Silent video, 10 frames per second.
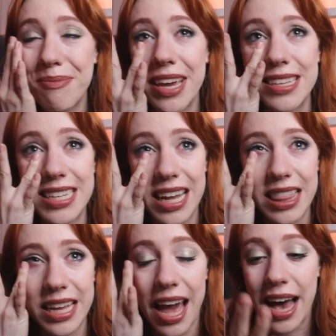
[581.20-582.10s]
amazing
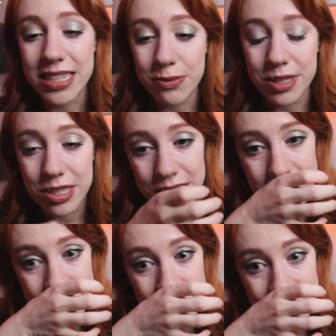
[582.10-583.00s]
and the cast was just